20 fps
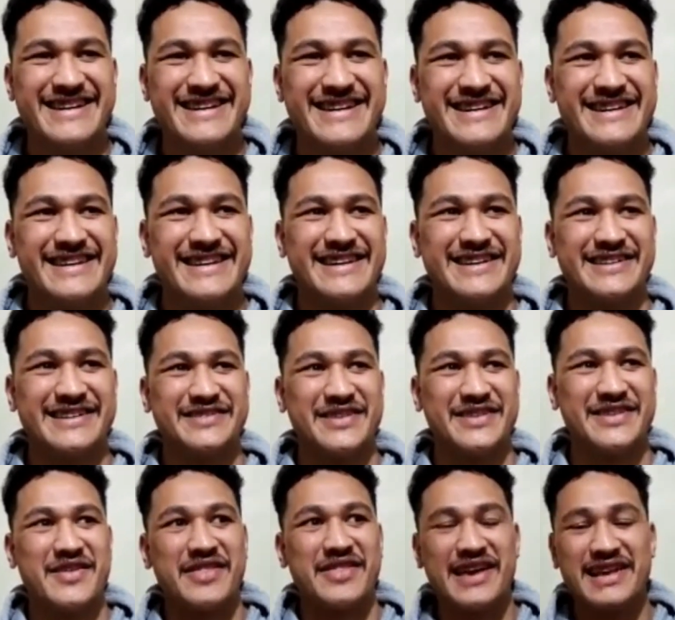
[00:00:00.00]
Yeah,
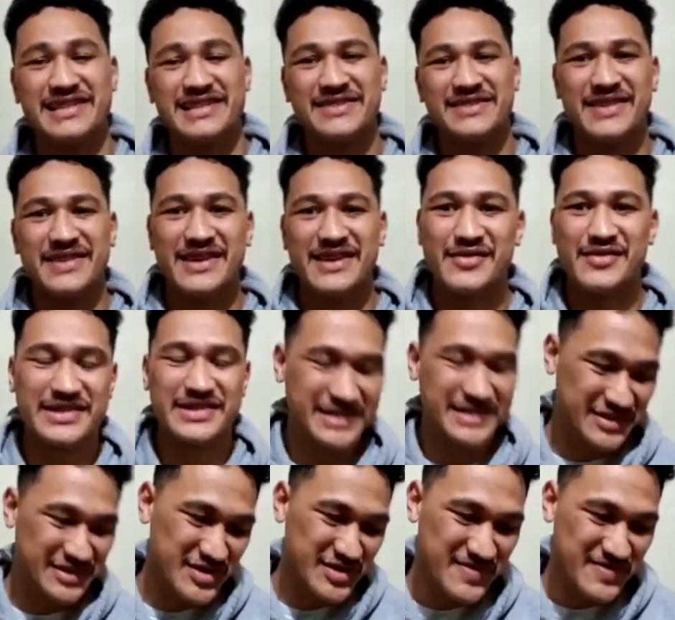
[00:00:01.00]
so that to me
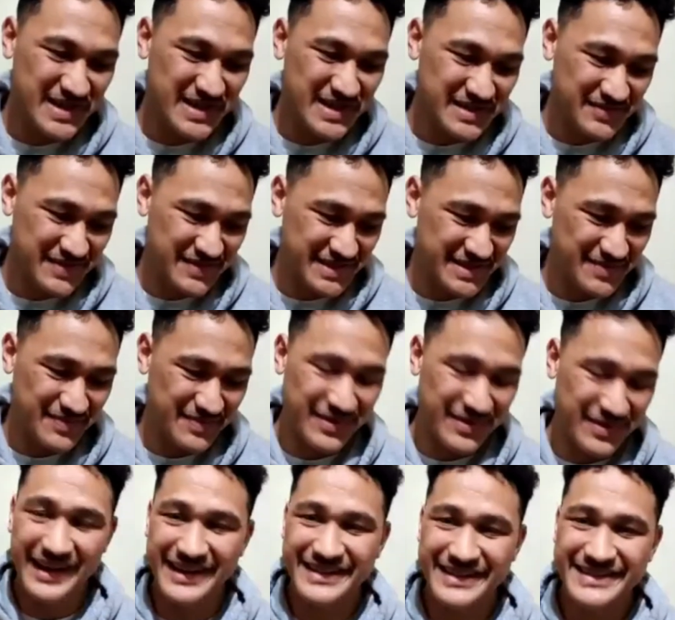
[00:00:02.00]
wasn't too much of a
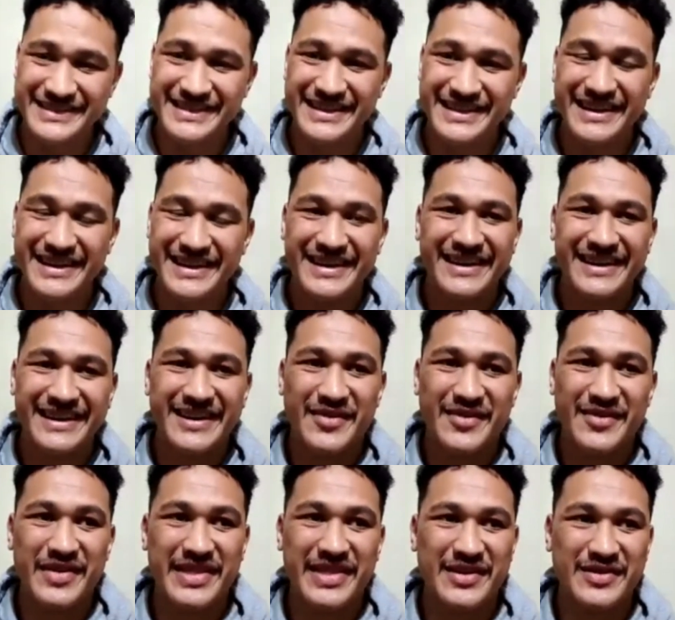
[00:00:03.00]
surprise
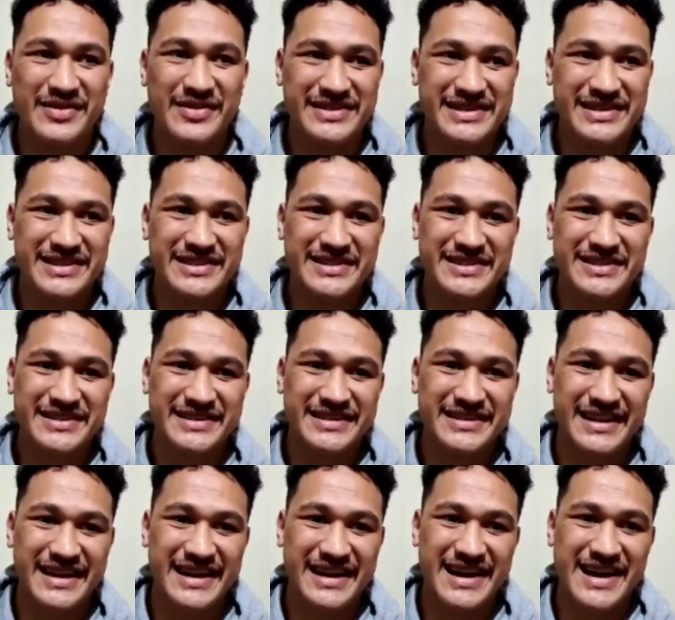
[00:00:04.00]
when they were just
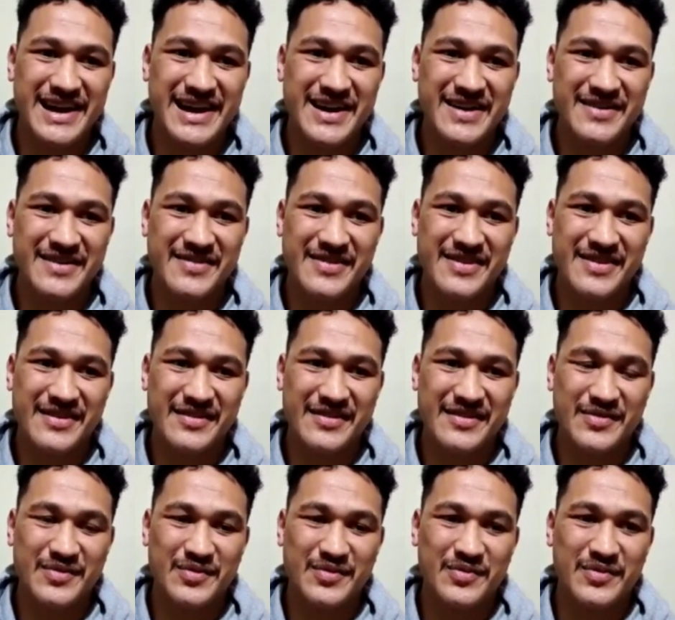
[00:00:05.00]

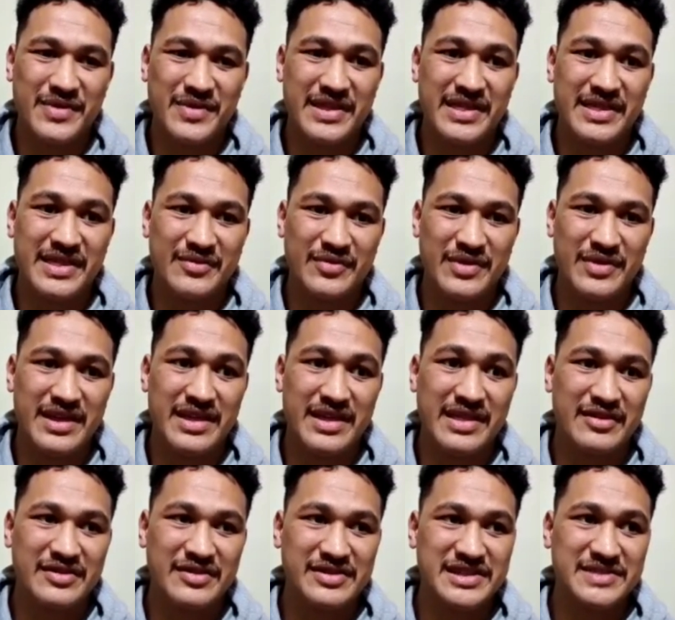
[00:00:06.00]
when they
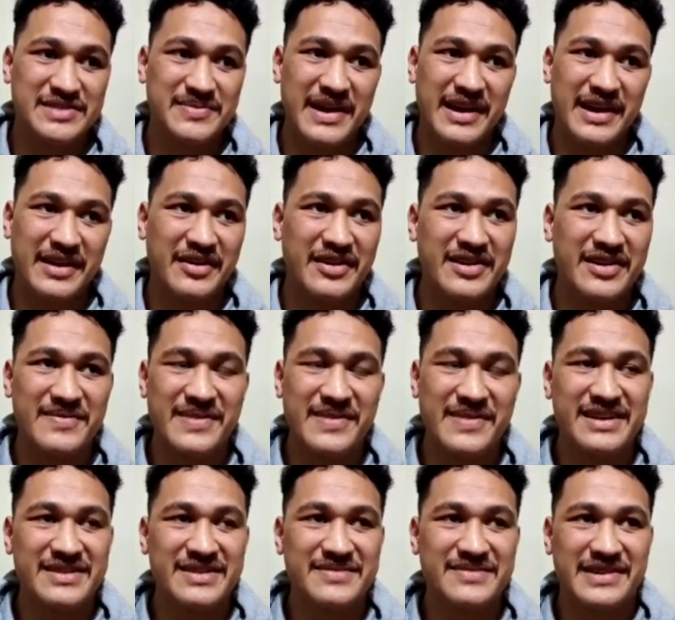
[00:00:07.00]
were just banging on
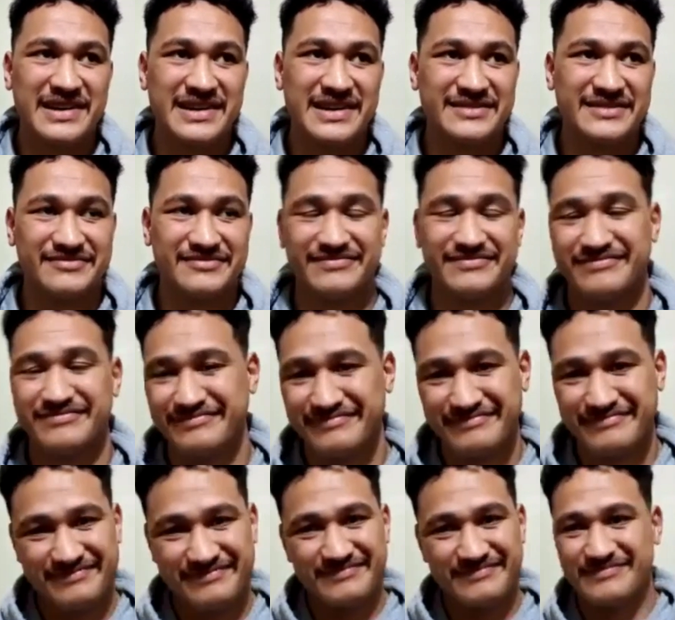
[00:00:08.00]
about it. But
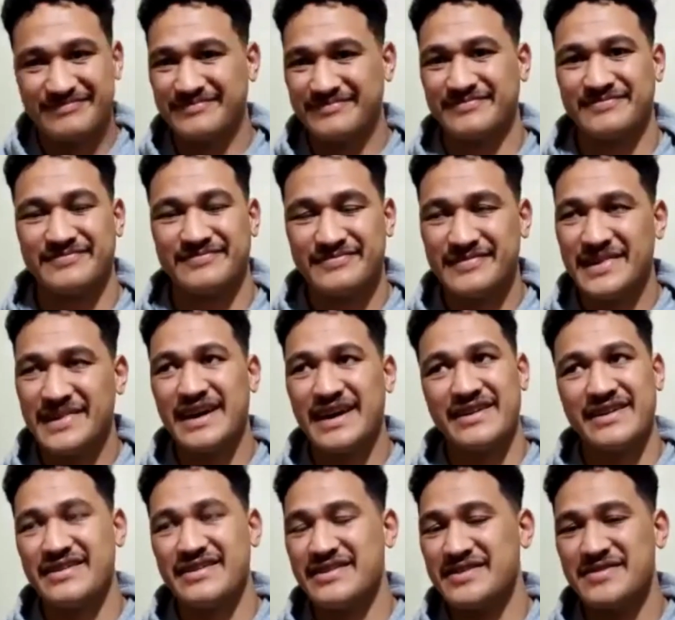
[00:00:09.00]
I
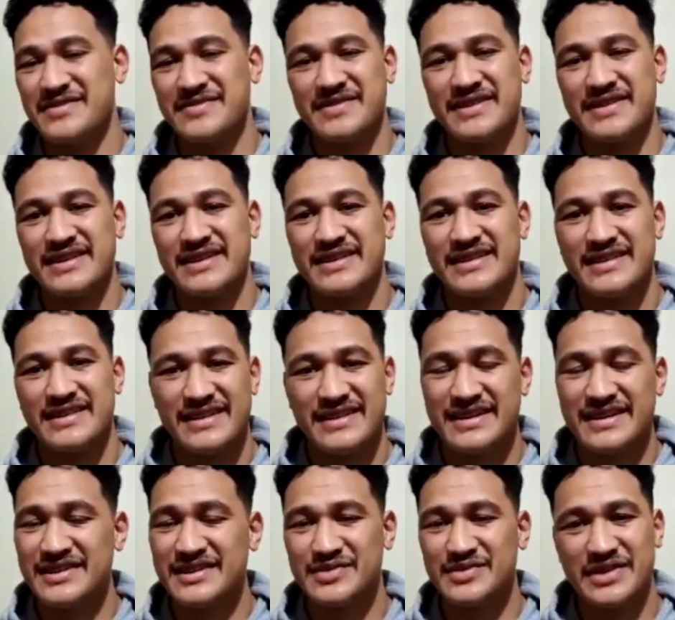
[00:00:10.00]
don't know.
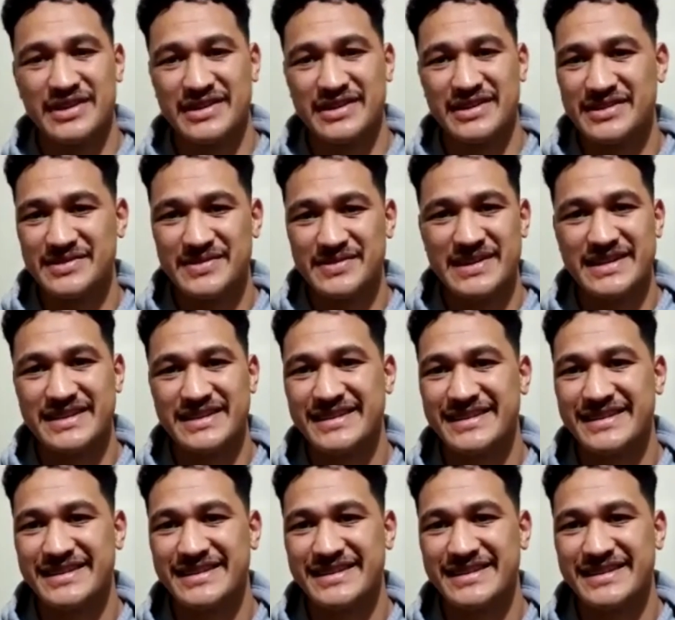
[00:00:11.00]
That is what it is, man.